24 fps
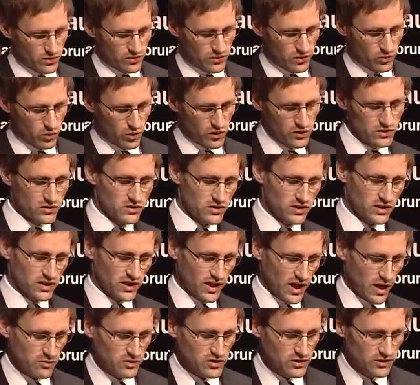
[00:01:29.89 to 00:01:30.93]
the ones in
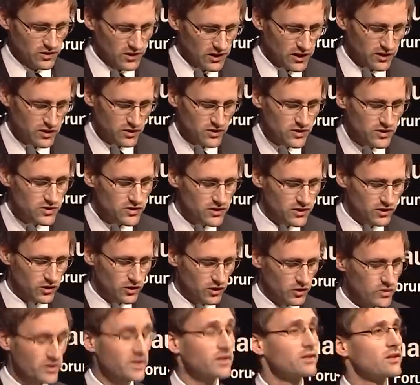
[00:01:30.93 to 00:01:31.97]
capital letters,
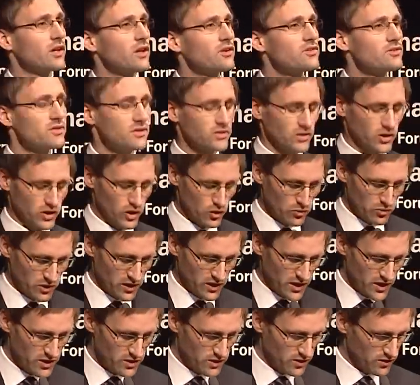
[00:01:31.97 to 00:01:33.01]
including London,
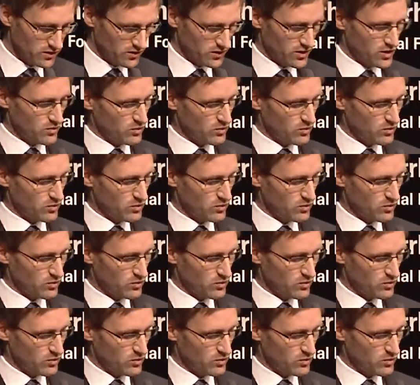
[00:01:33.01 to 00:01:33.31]
Copenhagen,